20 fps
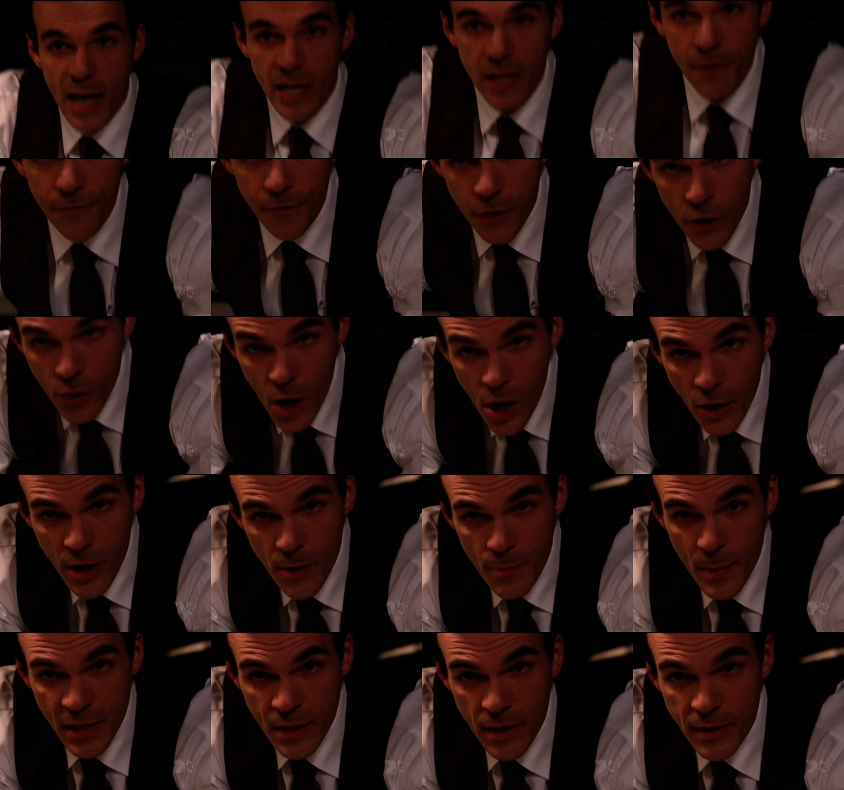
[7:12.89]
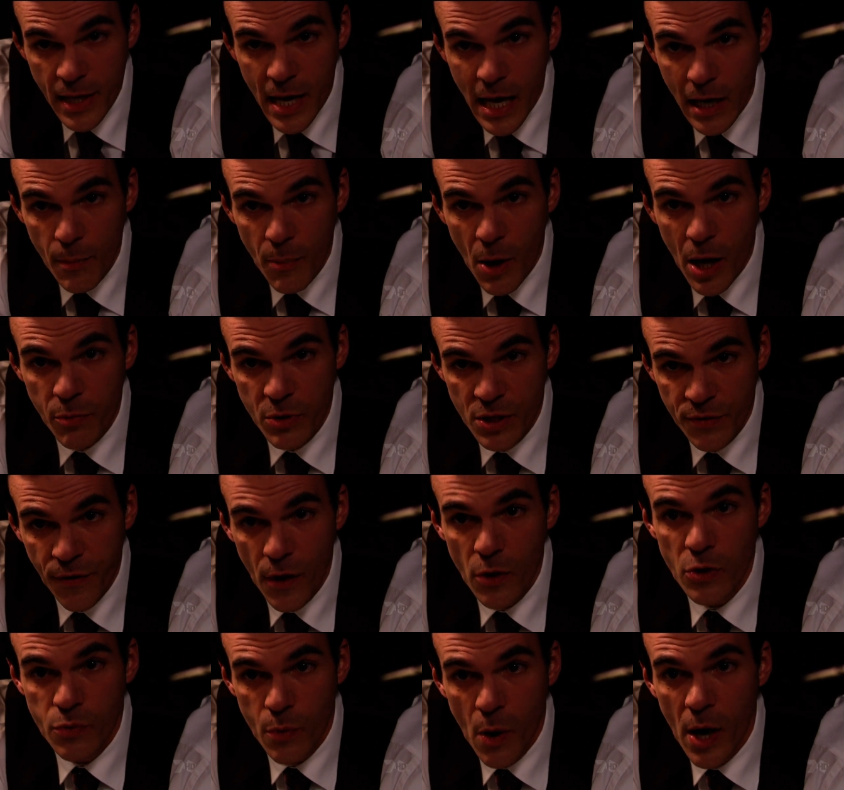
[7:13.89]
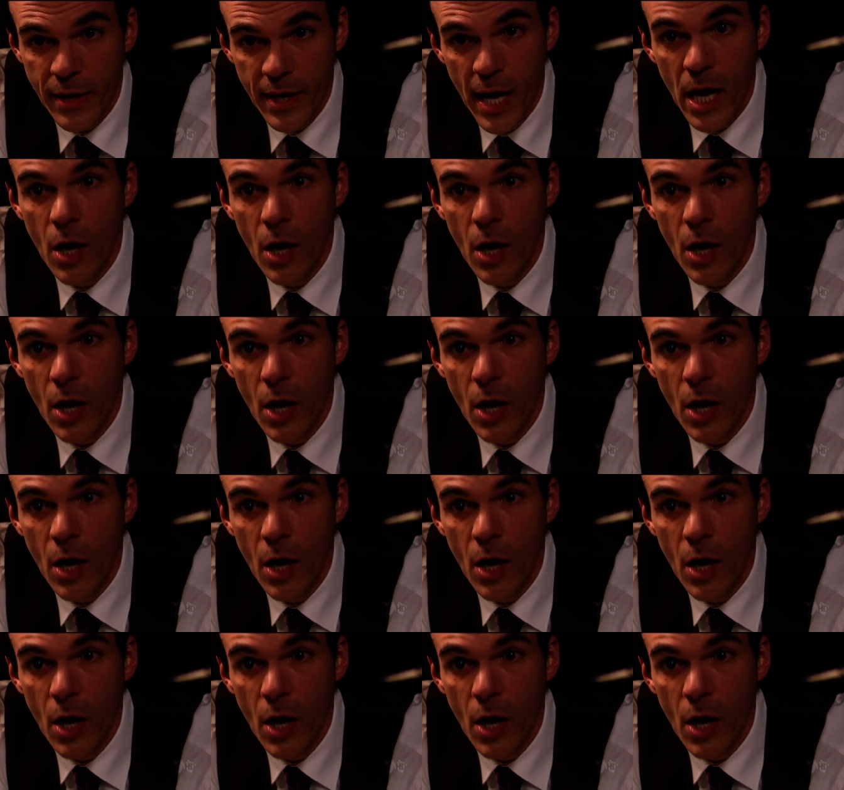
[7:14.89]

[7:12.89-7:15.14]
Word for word: And if you don't admit that the alibi was false right